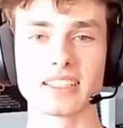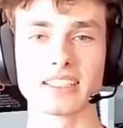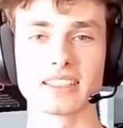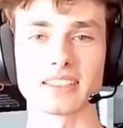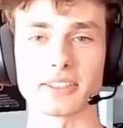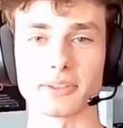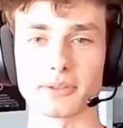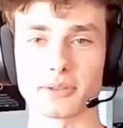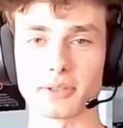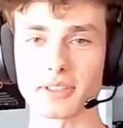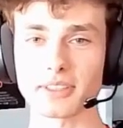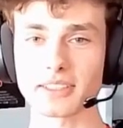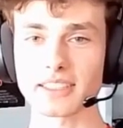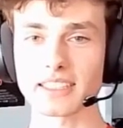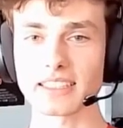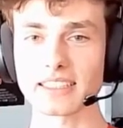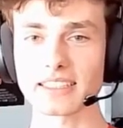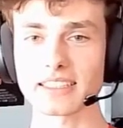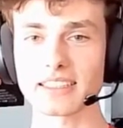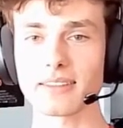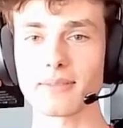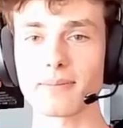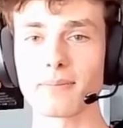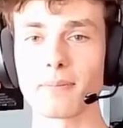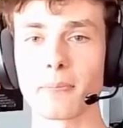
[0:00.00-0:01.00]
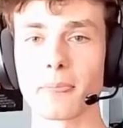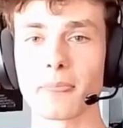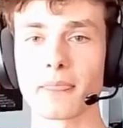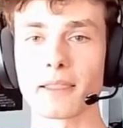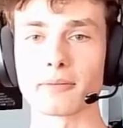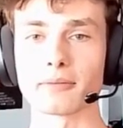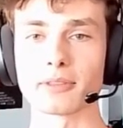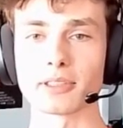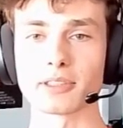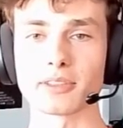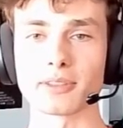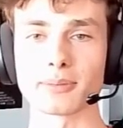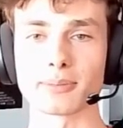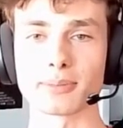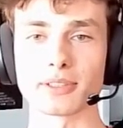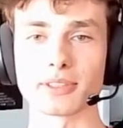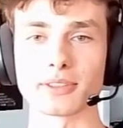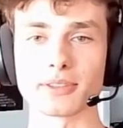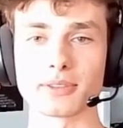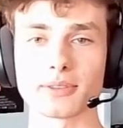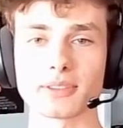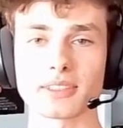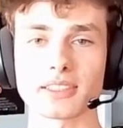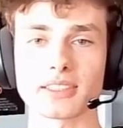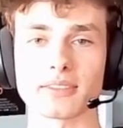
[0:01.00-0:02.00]
The raw data, which we
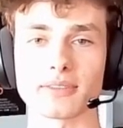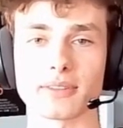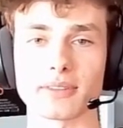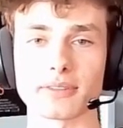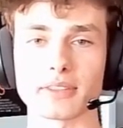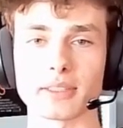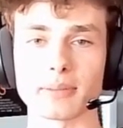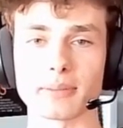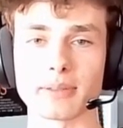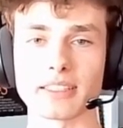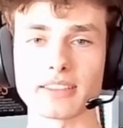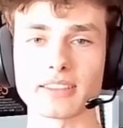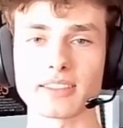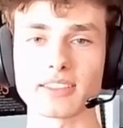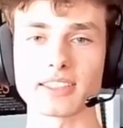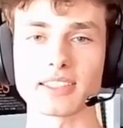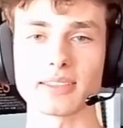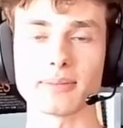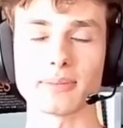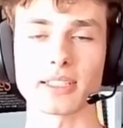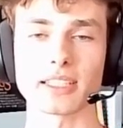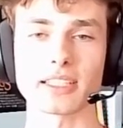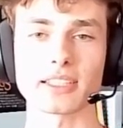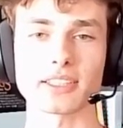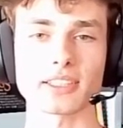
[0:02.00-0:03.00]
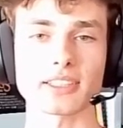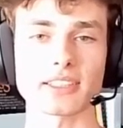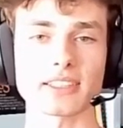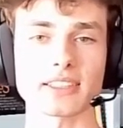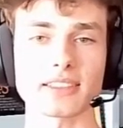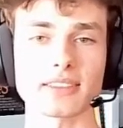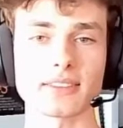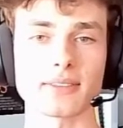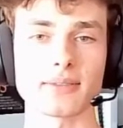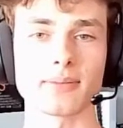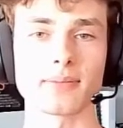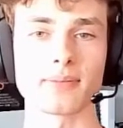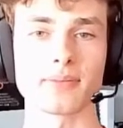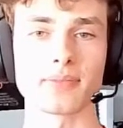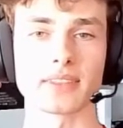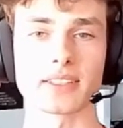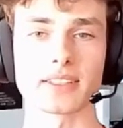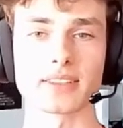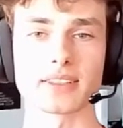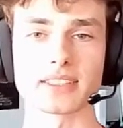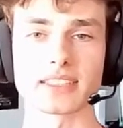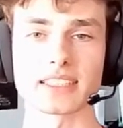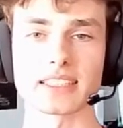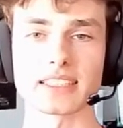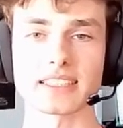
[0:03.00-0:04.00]
produced with the Blender simulations,
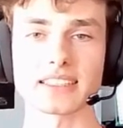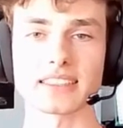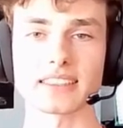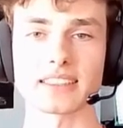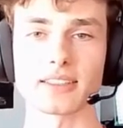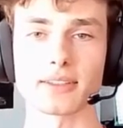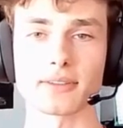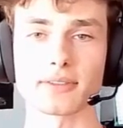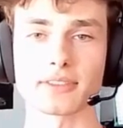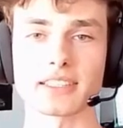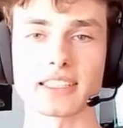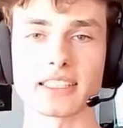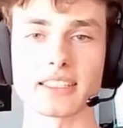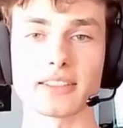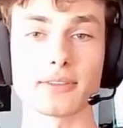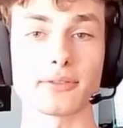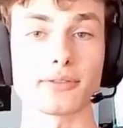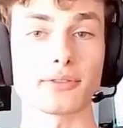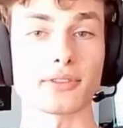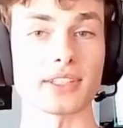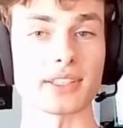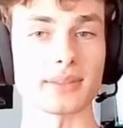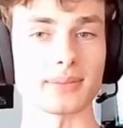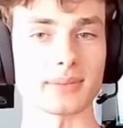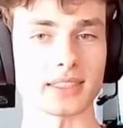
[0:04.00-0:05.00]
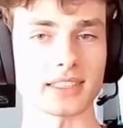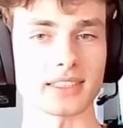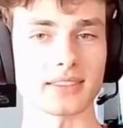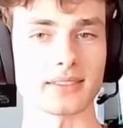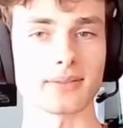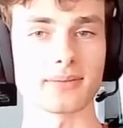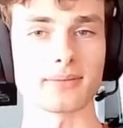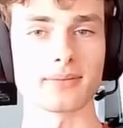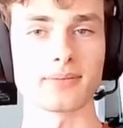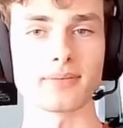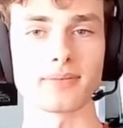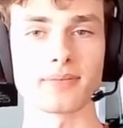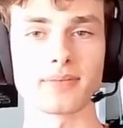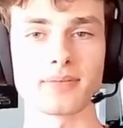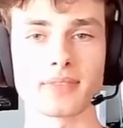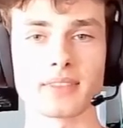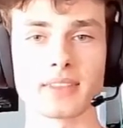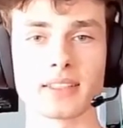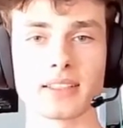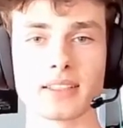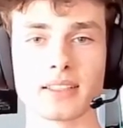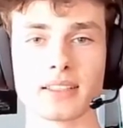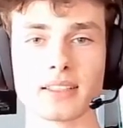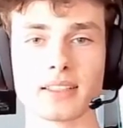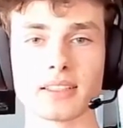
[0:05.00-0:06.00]
consists of single frames.
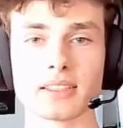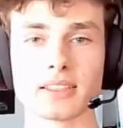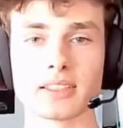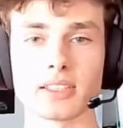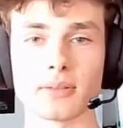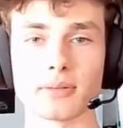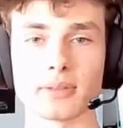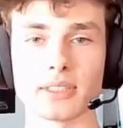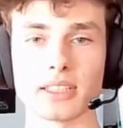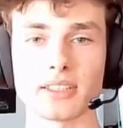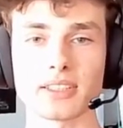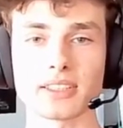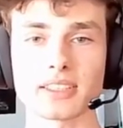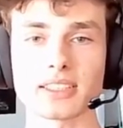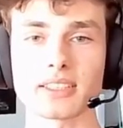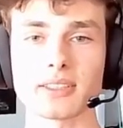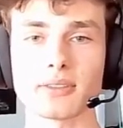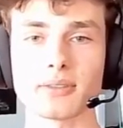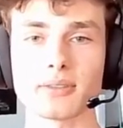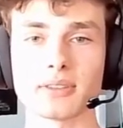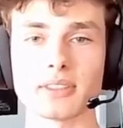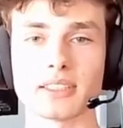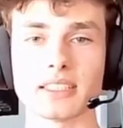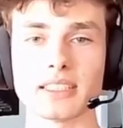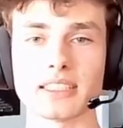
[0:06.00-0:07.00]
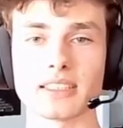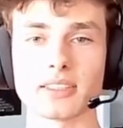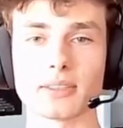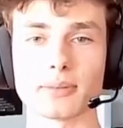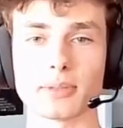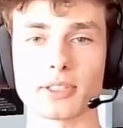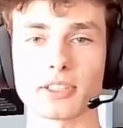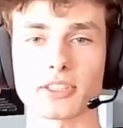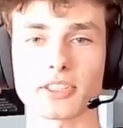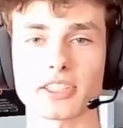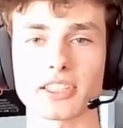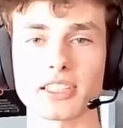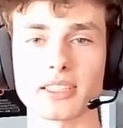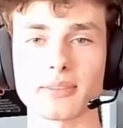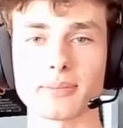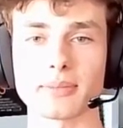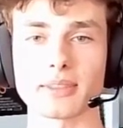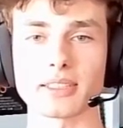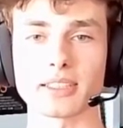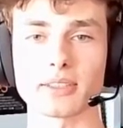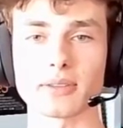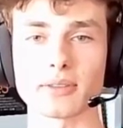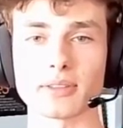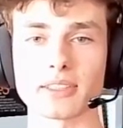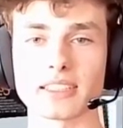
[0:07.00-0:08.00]
So we also need to merge them
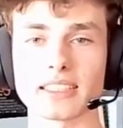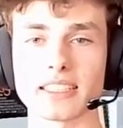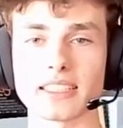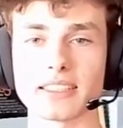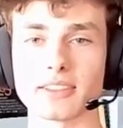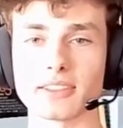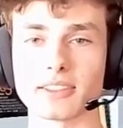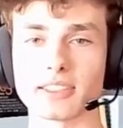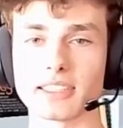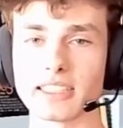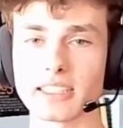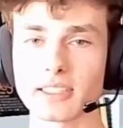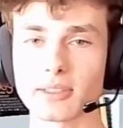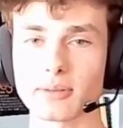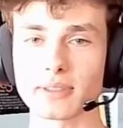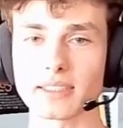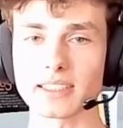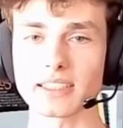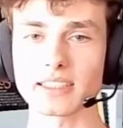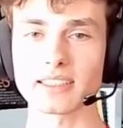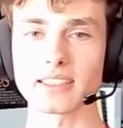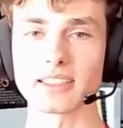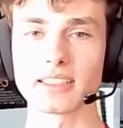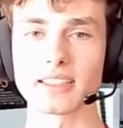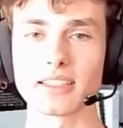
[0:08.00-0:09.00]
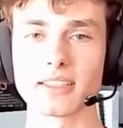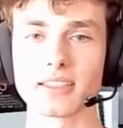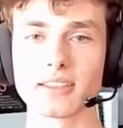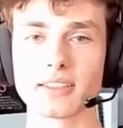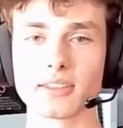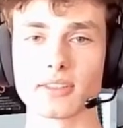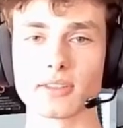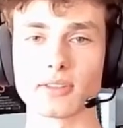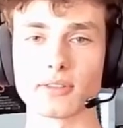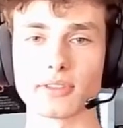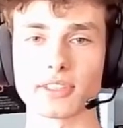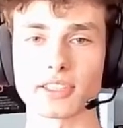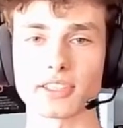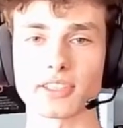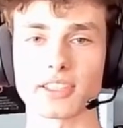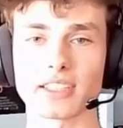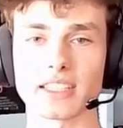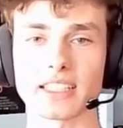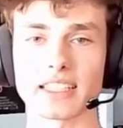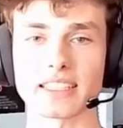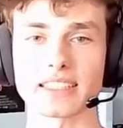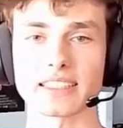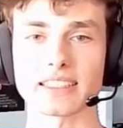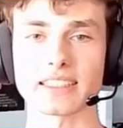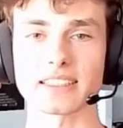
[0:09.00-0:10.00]
into a single sequence to
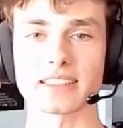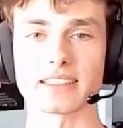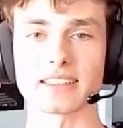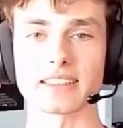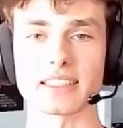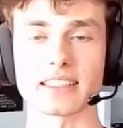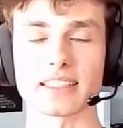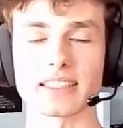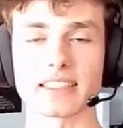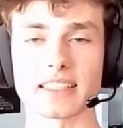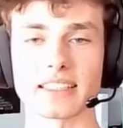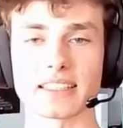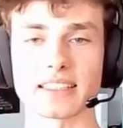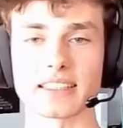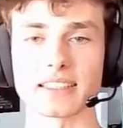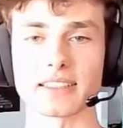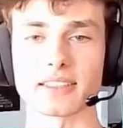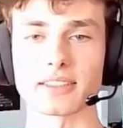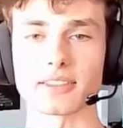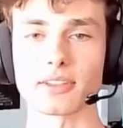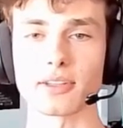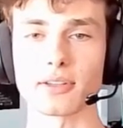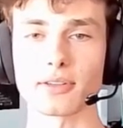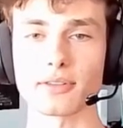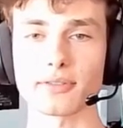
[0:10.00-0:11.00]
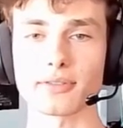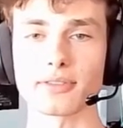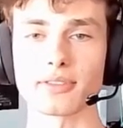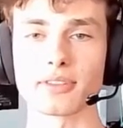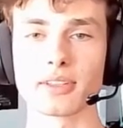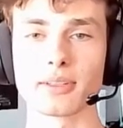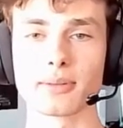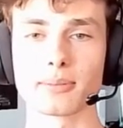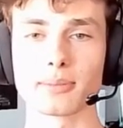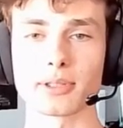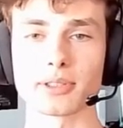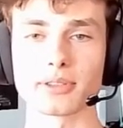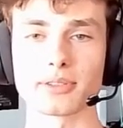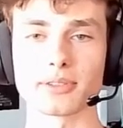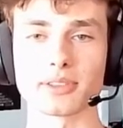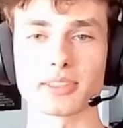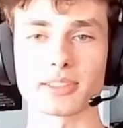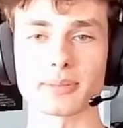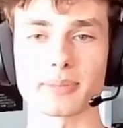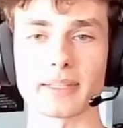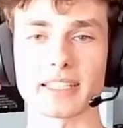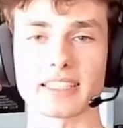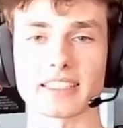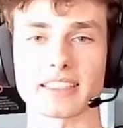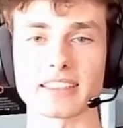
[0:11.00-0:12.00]
visualize the kinetic curve
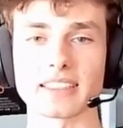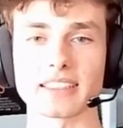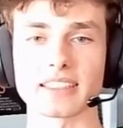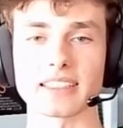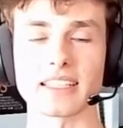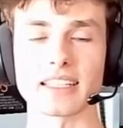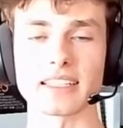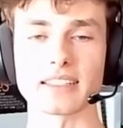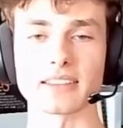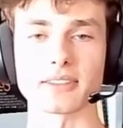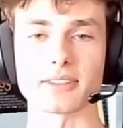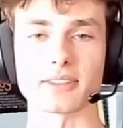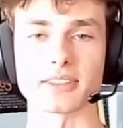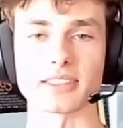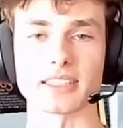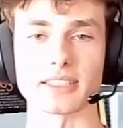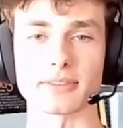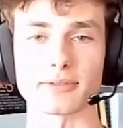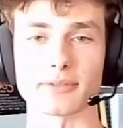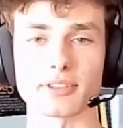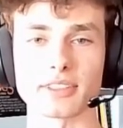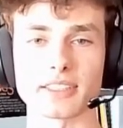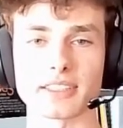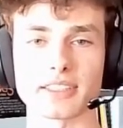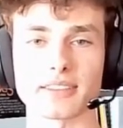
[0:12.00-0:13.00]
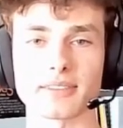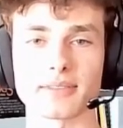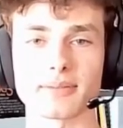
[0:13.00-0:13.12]
produced by the decaying luciferin.